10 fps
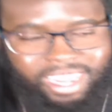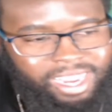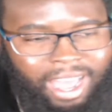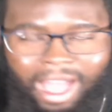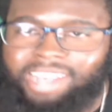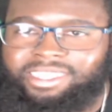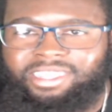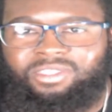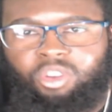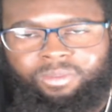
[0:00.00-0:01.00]
and I
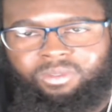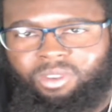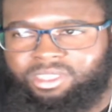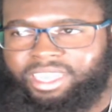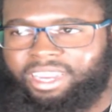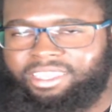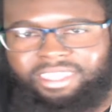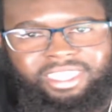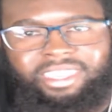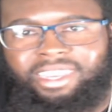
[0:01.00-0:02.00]
still do hope it works out because
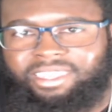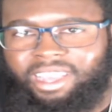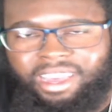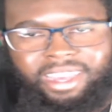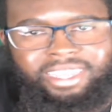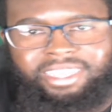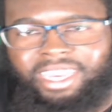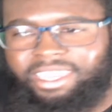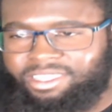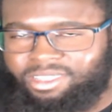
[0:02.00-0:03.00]
nothing is
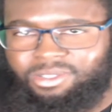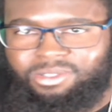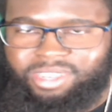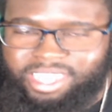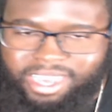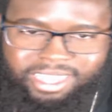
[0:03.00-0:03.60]
set in stone yet.